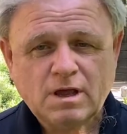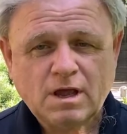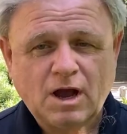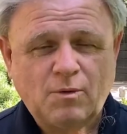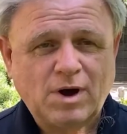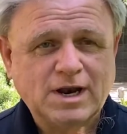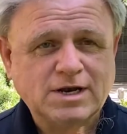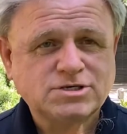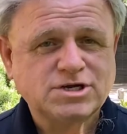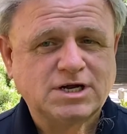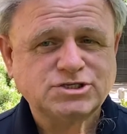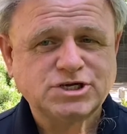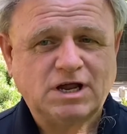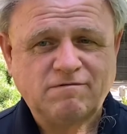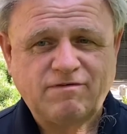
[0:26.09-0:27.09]
I want to
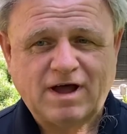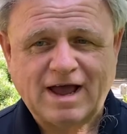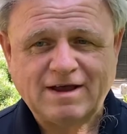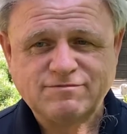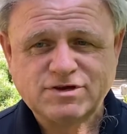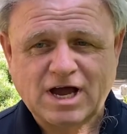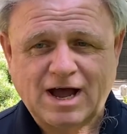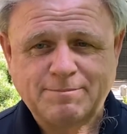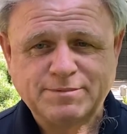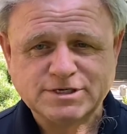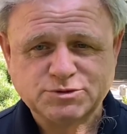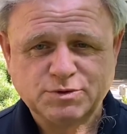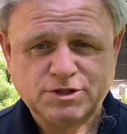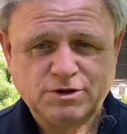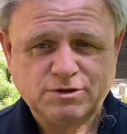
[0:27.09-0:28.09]
touch on 5
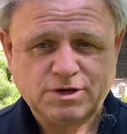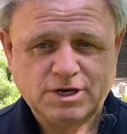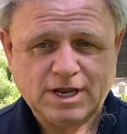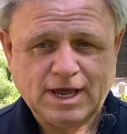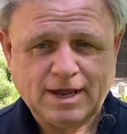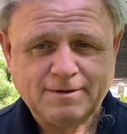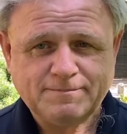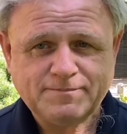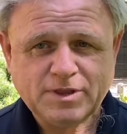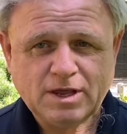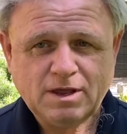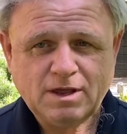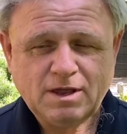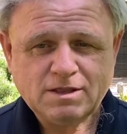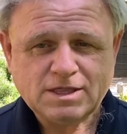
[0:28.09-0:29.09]
topics with you today
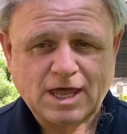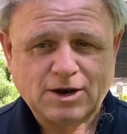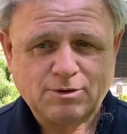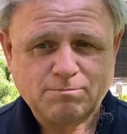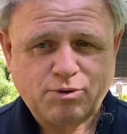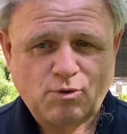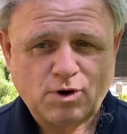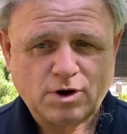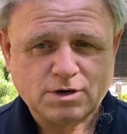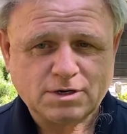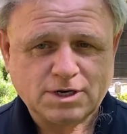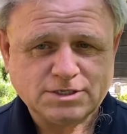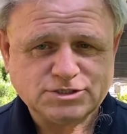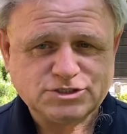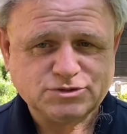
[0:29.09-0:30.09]
that are
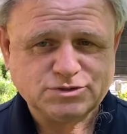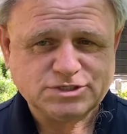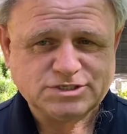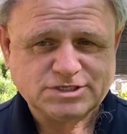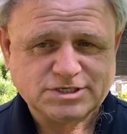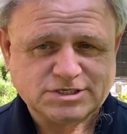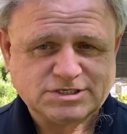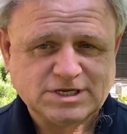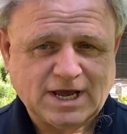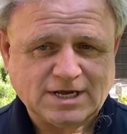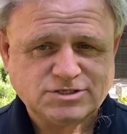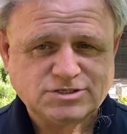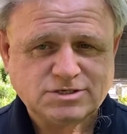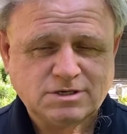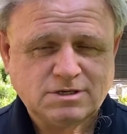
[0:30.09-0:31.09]
important in student
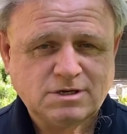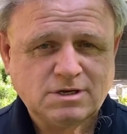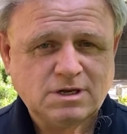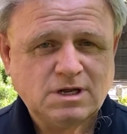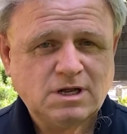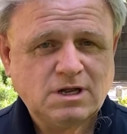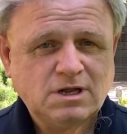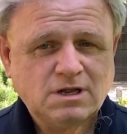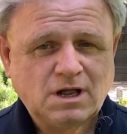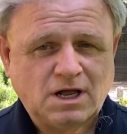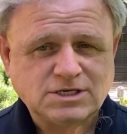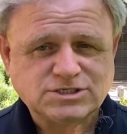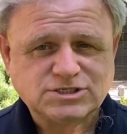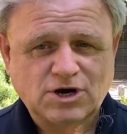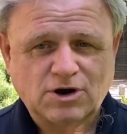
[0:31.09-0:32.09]
success.
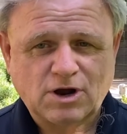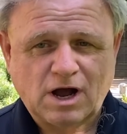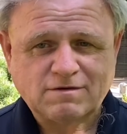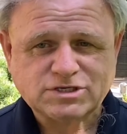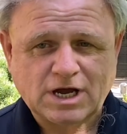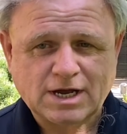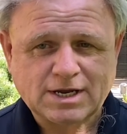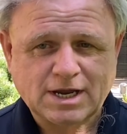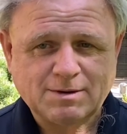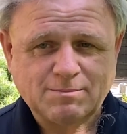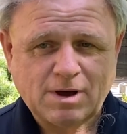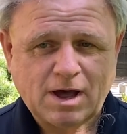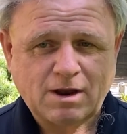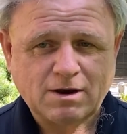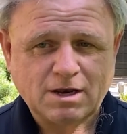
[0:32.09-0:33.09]
I'll start off talking
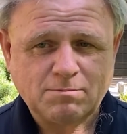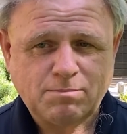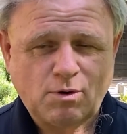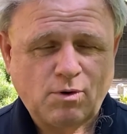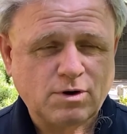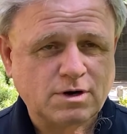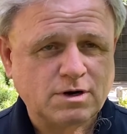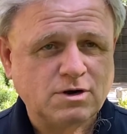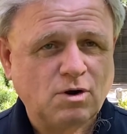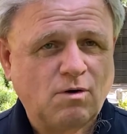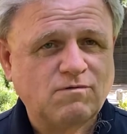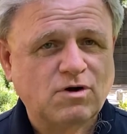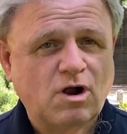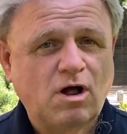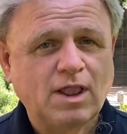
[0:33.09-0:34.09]
about an important
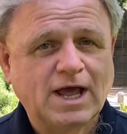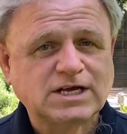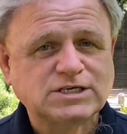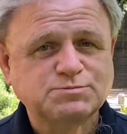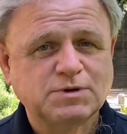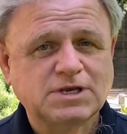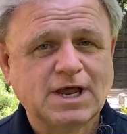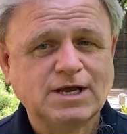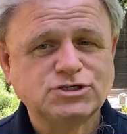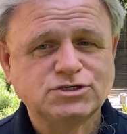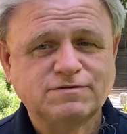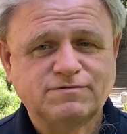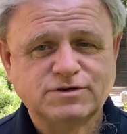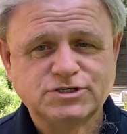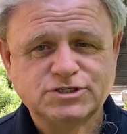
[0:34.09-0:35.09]
overall
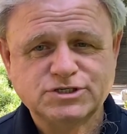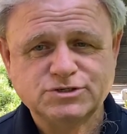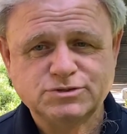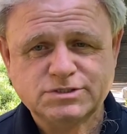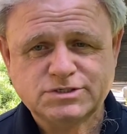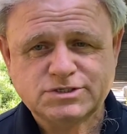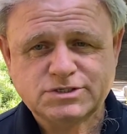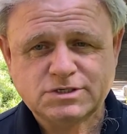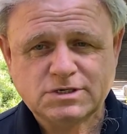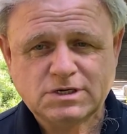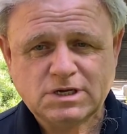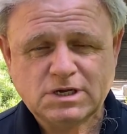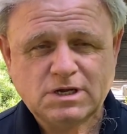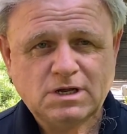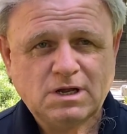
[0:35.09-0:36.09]
expectation for students.
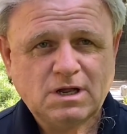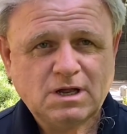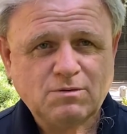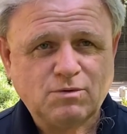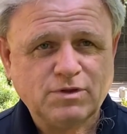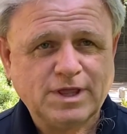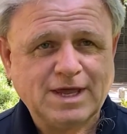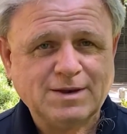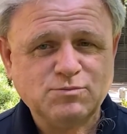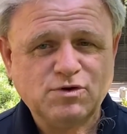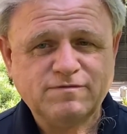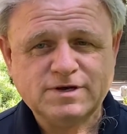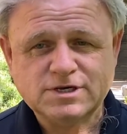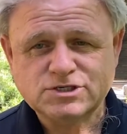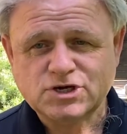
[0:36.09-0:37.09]
We'll then
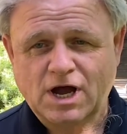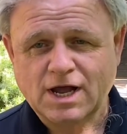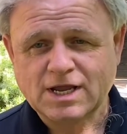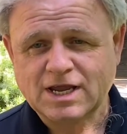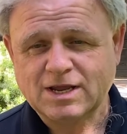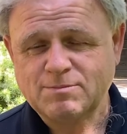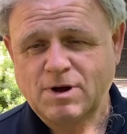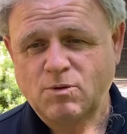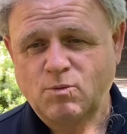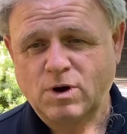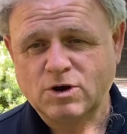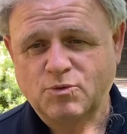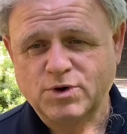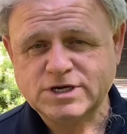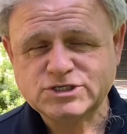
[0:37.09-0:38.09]
move into talking about
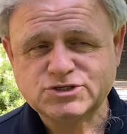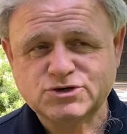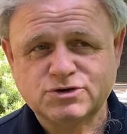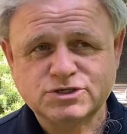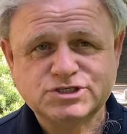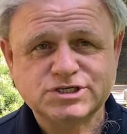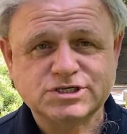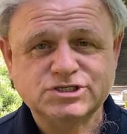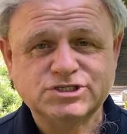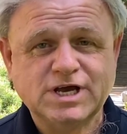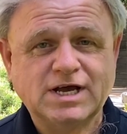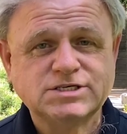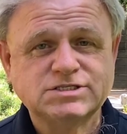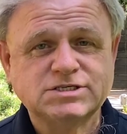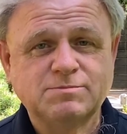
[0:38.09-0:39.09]
what research
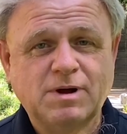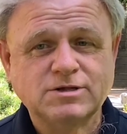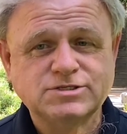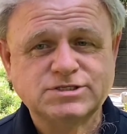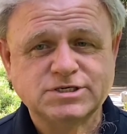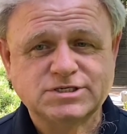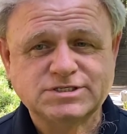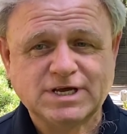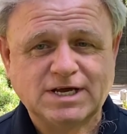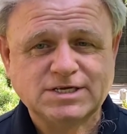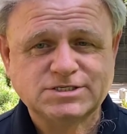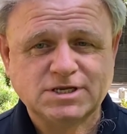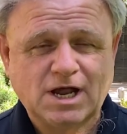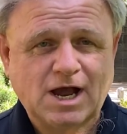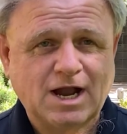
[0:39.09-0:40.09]
suggests about
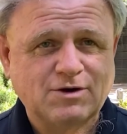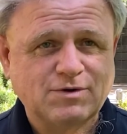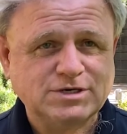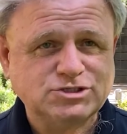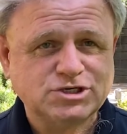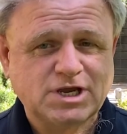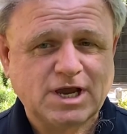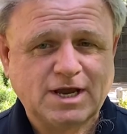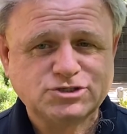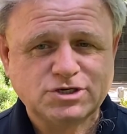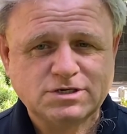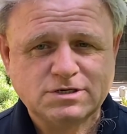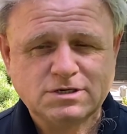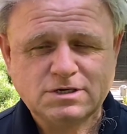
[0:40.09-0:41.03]
success in higher education.